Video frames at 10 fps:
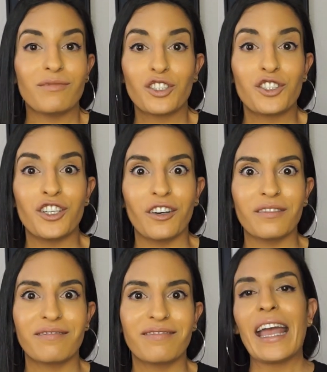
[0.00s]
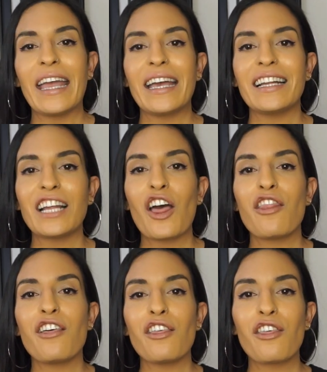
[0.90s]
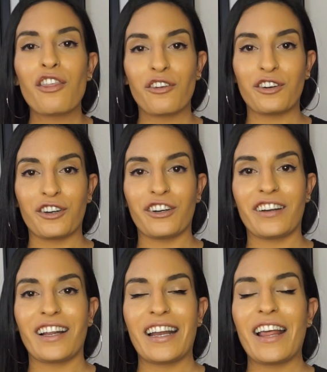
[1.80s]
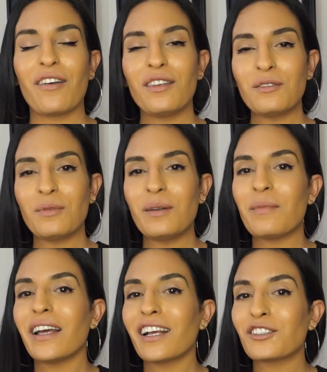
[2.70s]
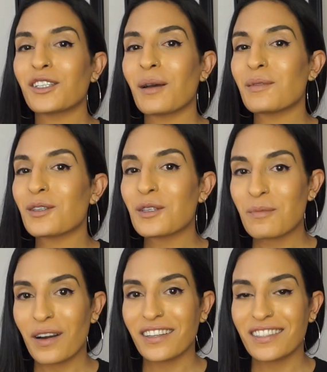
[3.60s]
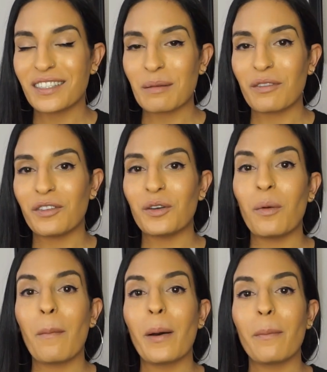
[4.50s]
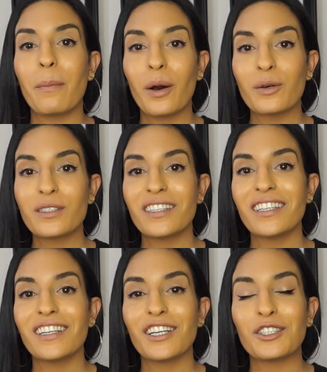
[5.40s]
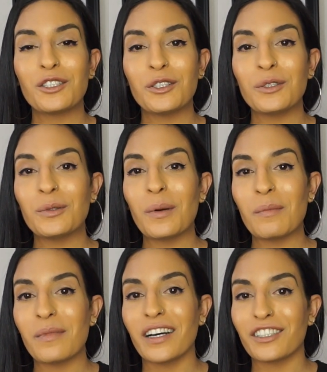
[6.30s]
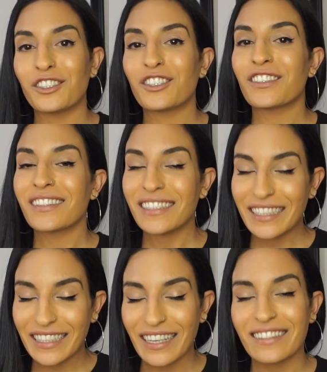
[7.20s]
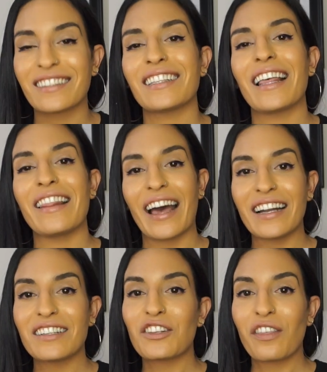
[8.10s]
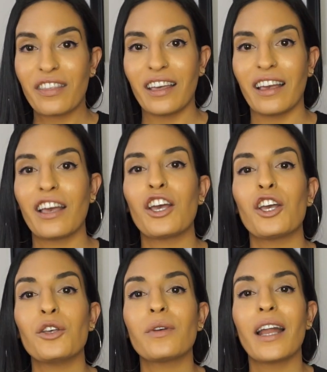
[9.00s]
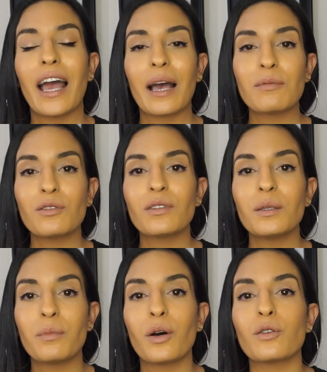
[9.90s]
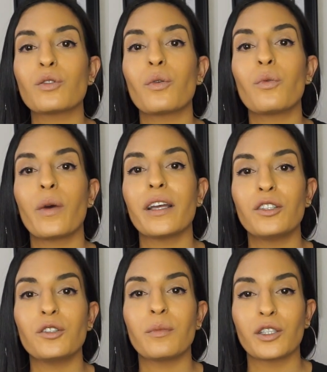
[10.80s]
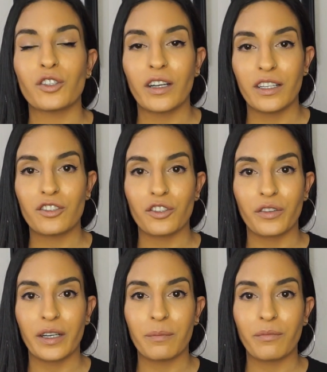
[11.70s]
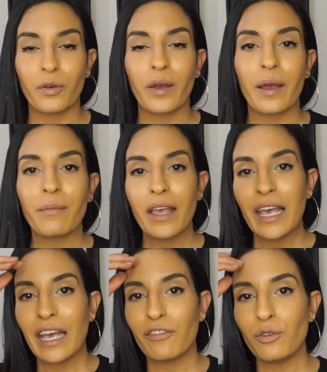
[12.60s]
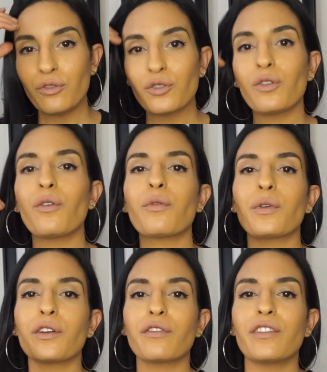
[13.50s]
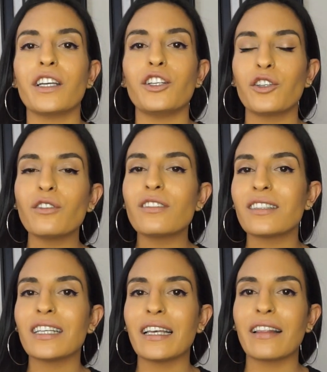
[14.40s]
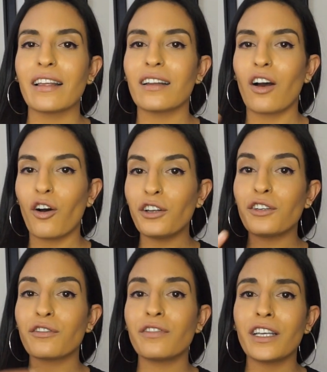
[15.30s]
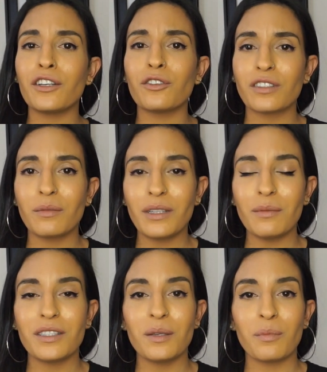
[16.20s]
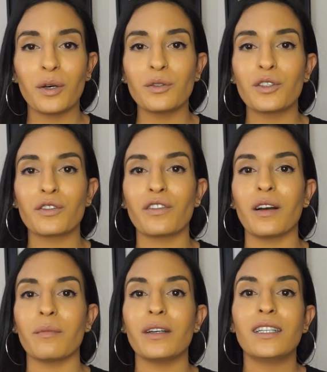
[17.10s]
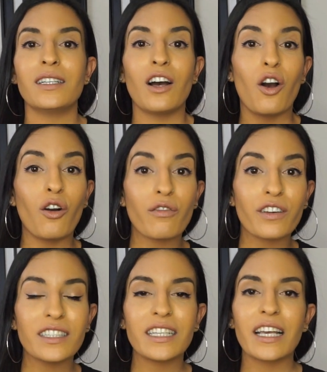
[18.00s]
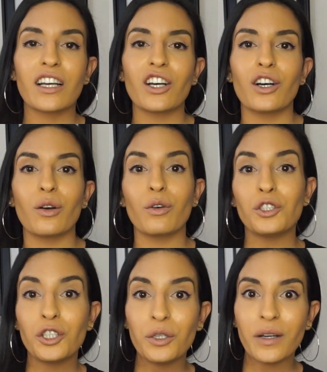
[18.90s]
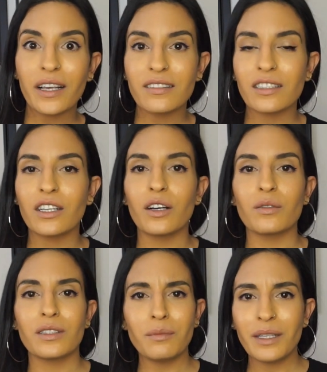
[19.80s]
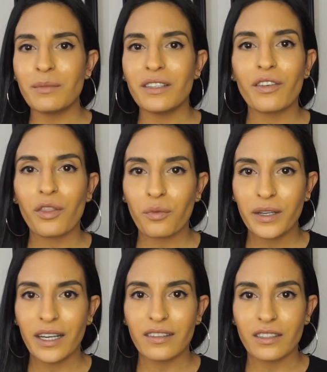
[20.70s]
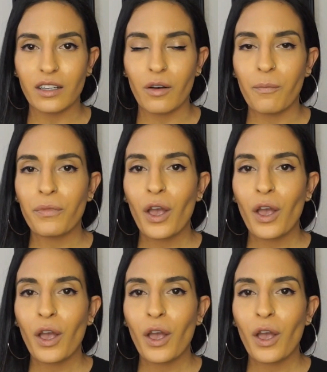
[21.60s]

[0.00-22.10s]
Just don't. Okay. And the third, now this one might actually come as a surprise to some of you, but posting too much. Yes, that is a thing. You can absolutely post way too much on Instagram, okay? If you scroll through your feed, you'll see that on your feed, you'll sometimes see posts from over a day ago, 2 days ago, sometimes even 3 days ago.